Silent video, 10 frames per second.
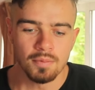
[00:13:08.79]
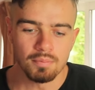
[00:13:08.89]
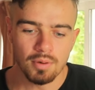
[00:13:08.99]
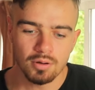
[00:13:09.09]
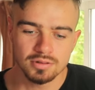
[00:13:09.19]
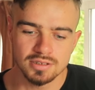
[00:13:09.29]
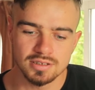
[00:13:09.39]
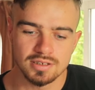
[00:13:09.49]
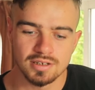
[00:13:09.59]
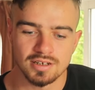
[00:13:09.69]

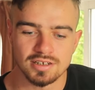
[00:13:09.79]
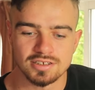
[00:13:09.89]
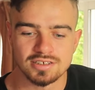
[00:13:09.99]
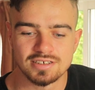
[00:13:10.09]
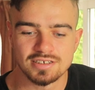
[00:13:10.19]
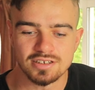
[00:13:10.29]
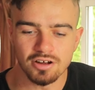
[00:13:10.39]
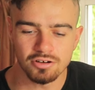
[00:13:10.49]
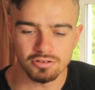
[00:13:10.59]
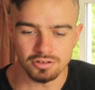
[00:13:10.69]
Most
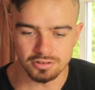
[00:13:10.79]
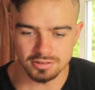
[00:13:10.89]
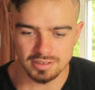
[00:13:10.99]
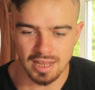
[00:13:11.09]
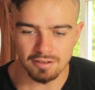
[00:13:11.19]
stutterers